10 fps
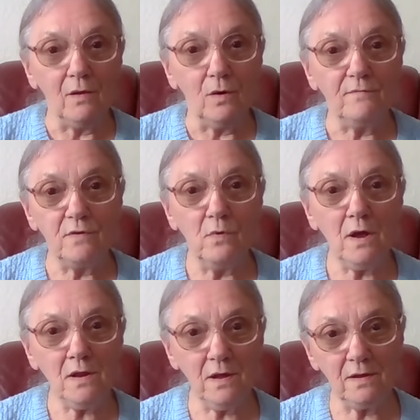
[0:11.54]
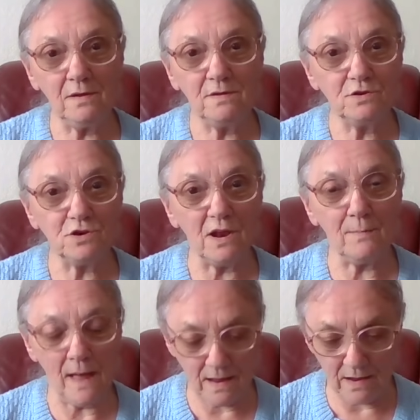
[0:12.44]
Hello everyone,
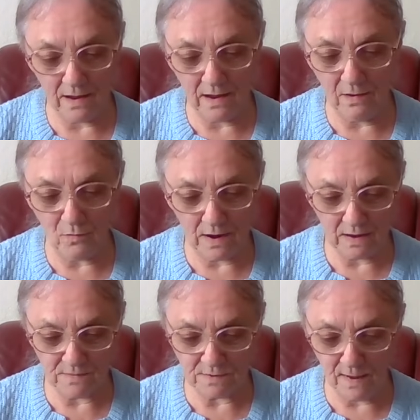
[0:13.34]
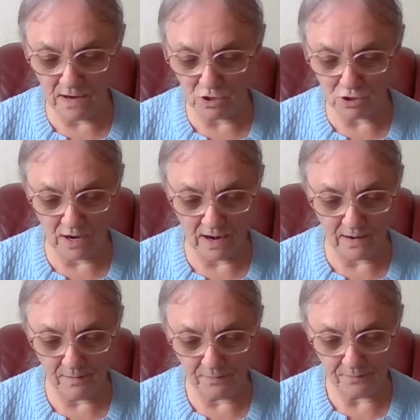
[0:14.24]
Sheila back again, welcome to my
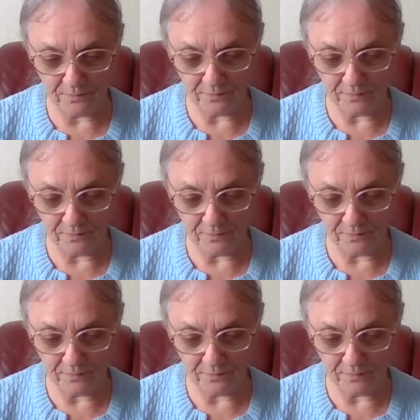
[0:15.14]
channel.